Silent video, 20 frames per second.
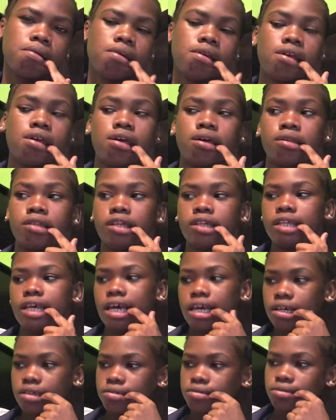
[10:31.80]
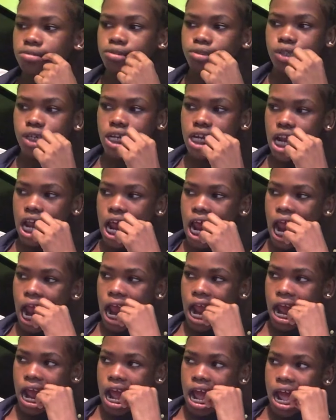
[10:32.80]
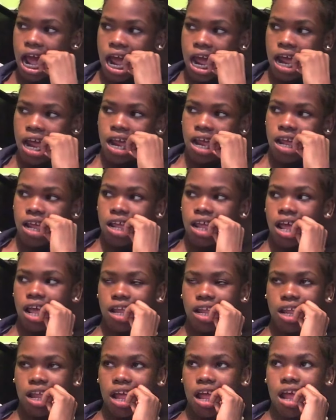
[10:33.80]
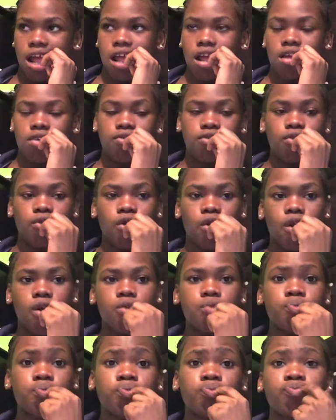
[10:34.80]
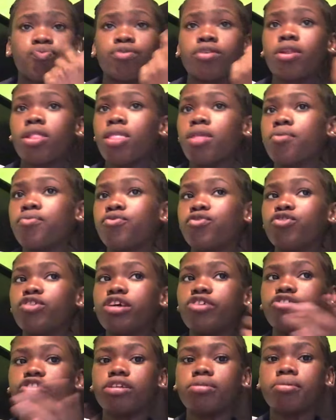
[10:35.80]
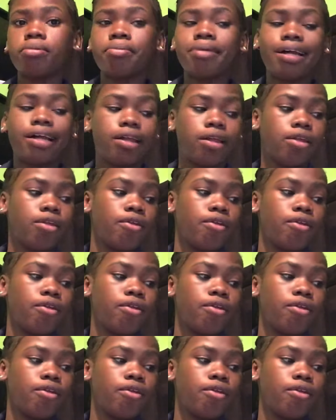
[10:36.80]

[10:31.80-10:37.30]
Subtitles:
I die food. That's food that should never buy.